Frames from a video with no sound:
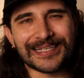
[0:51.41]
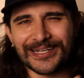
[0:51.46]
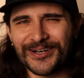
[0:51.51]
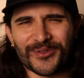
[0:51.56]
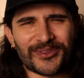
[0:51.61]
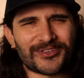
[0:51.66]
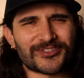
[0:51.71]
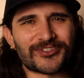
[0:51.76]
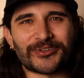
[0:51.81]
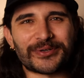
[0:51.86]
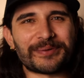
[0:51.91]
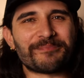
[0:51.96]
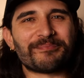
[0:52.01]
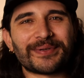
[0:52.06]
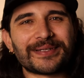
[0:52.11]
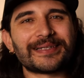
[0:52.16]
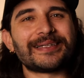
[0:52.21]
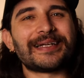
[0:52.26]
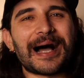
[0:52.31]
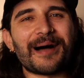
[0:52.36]
I know those are
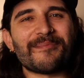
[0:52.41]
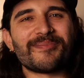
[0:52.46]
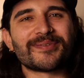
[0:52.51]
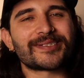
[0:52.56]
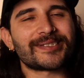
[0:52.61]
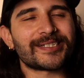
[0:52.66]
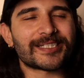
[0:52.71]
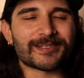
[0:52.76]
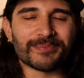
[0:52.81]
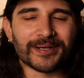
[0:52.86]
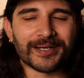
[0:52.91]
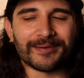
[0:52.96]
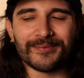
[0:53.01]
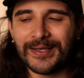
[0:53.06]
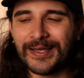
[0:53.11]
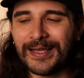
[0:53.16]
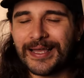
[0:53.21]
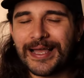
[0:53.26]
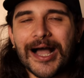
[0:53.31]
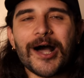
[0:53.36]
complete opposites, but
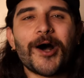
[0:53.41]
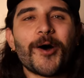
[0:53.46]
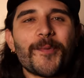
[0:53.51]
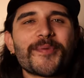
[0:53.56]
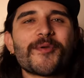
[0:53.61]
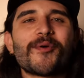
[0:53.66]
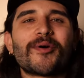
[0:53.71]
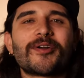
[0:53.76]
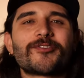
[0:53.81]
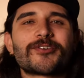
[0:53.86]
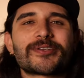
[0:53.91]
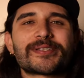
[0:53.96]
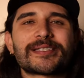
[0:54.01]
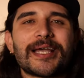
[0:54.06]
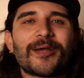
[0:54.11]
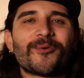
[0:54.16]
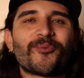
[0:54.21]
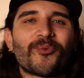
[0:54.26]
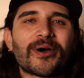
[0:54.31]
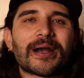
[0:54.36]
I hope you
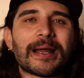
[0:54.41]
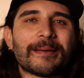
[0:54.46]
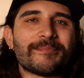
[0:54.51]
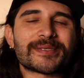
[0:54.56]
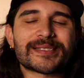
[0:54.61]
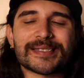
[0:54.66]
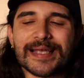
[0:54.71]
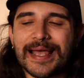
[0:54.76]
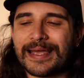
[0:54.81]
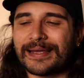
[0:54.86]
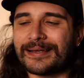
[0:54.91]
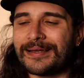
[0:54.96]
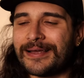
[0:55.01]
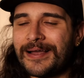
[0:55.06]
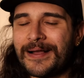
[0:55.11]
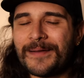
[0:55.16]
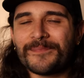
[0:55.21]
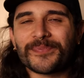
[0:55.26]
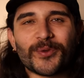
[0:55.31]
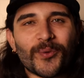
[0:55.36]
understand what I'm saying.
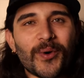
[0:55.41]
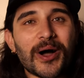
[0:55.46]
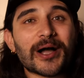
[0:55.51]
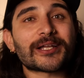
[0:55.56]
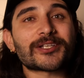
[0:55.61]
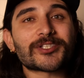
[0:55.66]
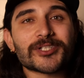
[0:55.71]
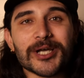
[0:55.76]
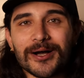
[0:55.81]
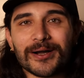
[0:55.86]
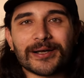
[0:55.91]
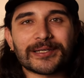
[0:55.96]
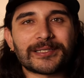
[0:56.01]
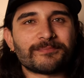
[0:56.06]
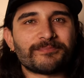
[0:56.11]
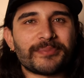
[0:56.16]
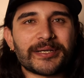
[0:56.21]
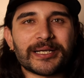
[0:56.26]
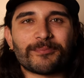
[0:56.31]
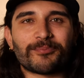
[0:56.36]
The walk and talk on
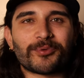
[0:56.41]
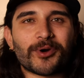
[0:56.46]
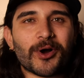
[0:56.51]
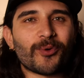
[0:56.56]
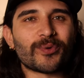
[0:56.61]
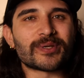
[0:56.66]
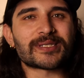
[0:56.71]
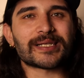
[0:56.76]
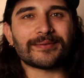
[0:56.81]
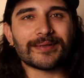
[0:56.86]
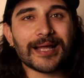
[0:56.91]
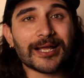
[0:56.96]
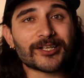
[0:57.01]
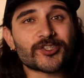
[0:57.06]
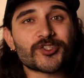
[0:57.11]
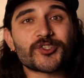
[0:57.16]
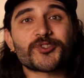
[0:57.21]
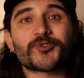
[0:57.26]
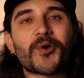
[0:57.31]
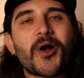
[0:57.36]
the big bro was a
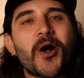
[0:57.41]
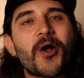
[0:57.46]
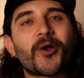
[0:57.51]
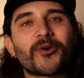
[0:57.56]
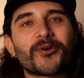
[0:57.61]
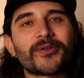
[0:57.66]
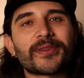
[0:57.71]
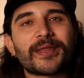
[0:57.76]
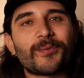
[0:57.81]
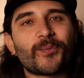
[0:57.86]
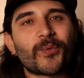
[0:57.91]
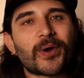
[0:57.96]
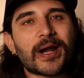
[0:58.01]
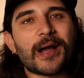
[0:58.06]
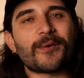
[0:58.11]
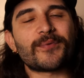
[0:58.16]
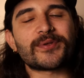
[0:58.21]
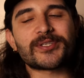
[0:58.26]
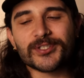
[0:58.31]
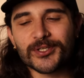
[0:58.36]
lot stronger than what
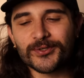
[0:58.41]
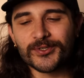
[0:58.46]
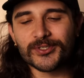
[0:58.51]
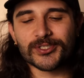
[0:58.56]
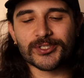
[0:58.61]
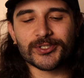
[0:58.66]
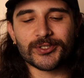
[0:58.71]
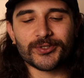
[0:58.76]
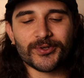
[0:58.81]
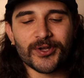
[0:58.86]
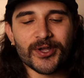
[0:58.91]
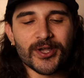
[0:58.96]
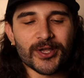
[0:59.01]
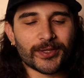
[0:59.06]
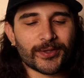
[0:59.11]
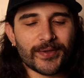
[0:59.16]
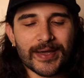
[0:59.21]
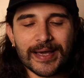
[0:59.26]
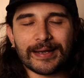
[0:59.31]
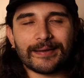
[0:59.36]
I was used to.
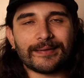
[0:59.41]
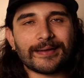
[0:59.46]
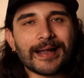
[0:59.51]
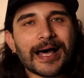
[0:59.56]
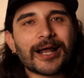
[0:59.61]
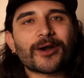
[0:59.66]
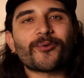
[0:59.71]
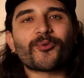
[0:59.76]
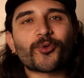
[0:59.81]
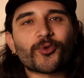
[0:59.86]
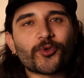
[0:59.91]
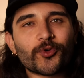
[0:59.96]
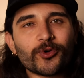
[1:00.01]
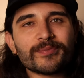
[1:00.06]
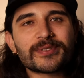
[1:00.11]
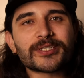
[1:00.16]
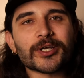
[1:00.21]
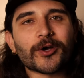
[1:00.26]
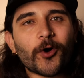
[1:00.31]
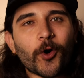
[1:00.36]
You had a lot of
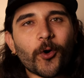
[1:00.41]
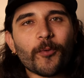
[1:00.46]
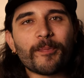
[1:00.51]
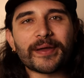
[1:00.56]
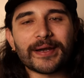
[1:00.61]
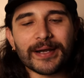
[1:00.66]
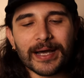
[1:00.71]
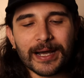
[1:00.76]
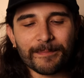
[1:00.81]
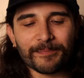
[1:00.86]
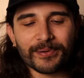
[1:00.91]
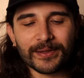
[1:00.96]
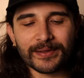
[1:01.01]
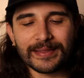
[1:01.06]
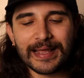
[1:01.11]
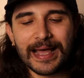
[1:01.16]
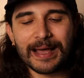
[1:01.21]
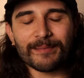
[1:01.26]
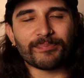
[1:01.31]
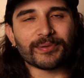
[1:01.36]
room to open up
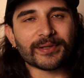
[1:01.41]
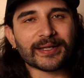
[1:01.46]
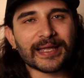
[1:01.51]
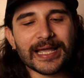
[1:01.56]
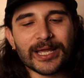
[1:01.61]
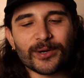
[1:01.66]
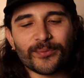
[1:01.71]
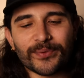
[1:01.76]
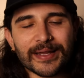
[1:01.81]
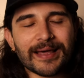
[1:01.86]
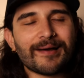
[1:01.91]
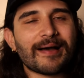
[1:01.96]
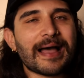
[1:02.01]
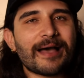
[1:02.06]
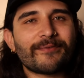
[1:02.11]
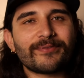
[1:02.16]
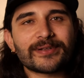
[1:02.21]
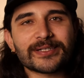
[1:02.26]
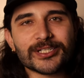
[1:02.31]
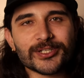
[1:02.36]
that blade without
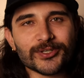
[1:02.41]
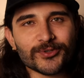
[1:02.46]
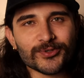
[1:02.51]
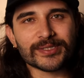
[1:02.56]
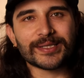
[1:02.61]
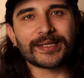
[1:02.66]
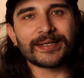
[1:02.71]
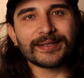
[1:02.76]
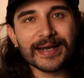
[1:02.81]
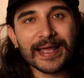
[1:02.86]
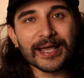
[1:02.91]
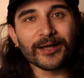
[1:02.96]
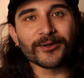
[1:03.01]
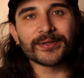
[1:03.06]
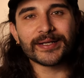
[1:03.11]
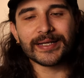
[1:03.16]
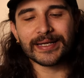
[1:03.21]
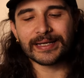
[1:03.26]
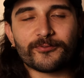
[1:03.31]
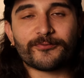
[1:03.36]
having to use the nail
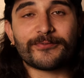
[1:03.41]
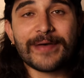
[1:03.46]
nick.